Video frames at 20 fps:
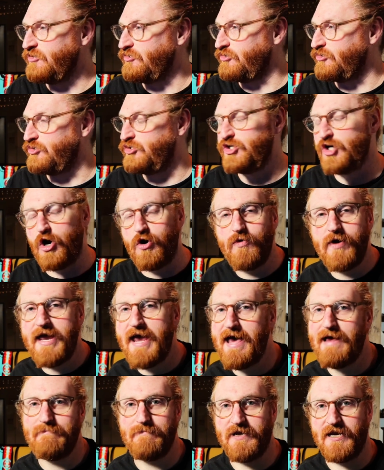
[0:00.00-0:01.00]
Don't
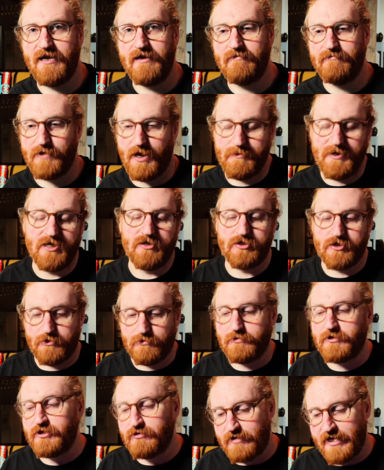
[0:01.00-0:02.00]
at me. I mean, do,
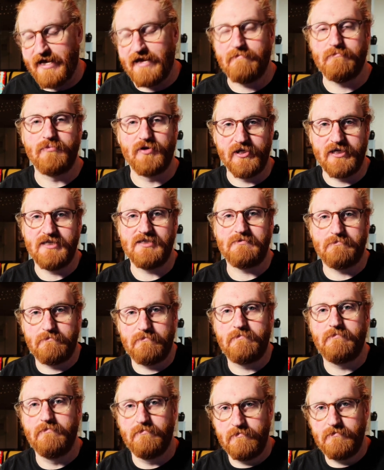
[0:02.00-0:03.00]
you can, please
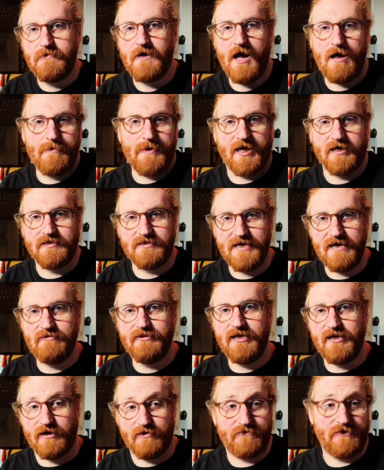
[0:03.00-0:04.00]
comment down
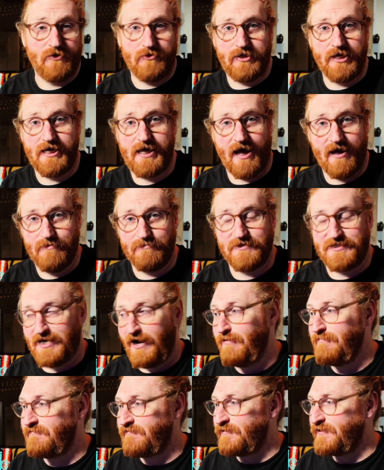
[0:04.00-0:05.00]
there if you think I'm
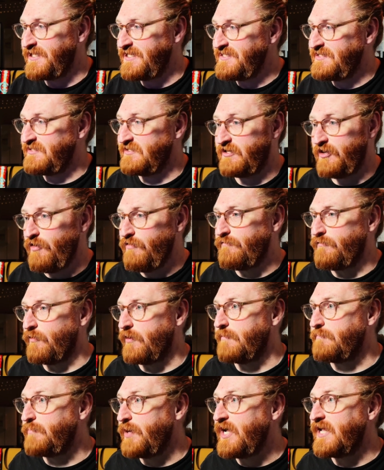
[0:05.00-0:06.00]
dumb for this, go for
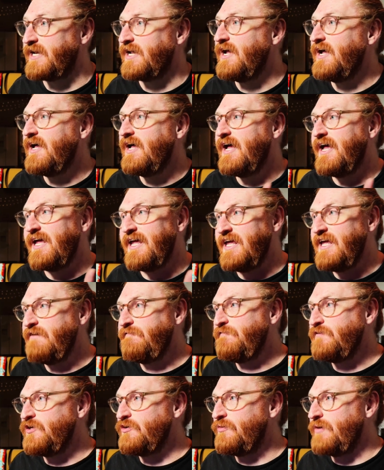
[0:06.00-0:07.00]
it. But if
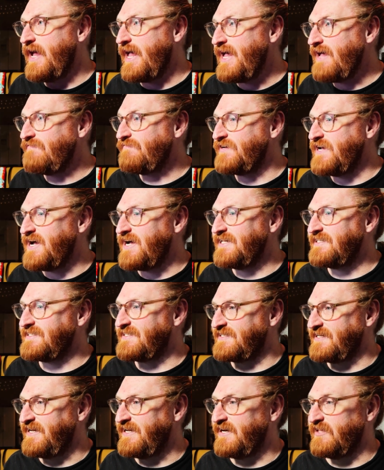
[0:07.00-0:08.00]
you have not
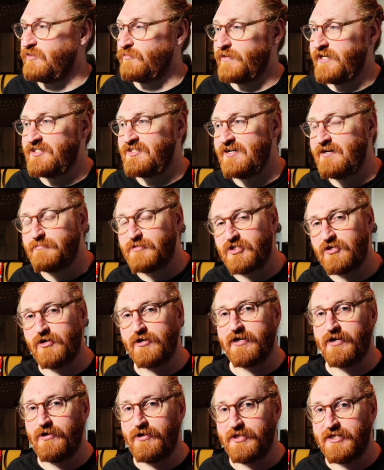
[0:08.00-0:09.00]
seen, and the reason I'm
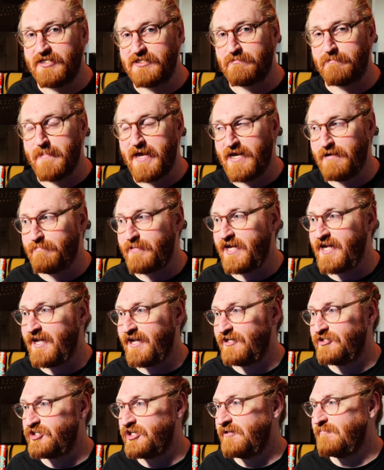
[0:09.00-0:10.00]
starting on this main page,